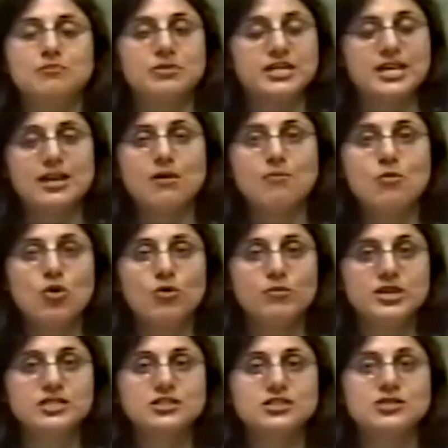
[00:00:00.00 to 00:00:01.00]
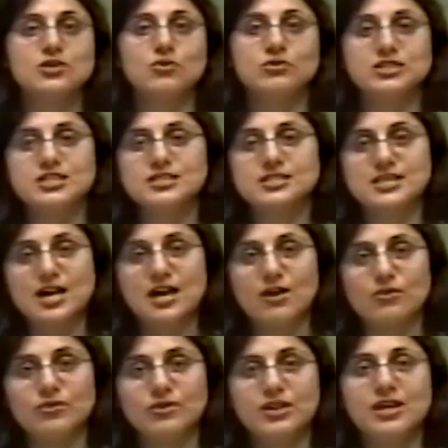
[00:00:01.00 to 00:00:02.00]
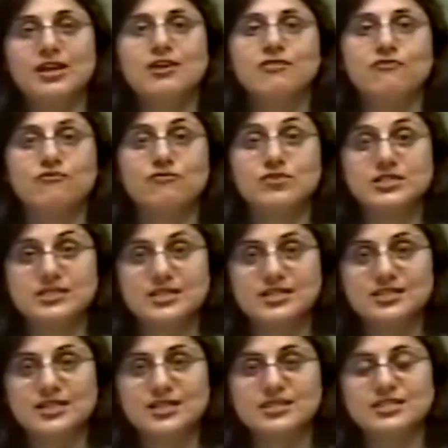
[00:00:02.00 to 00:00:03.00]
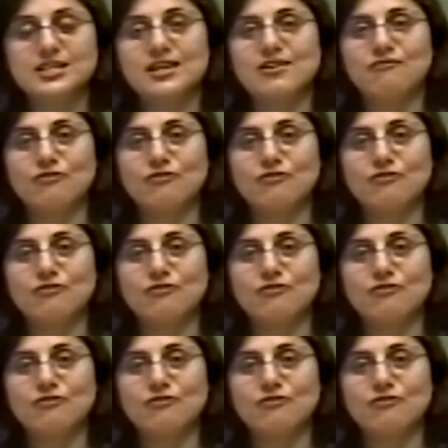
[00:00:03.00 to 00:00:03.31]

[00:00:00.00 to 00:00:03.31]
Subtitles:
Take a moment, note it down, visit it.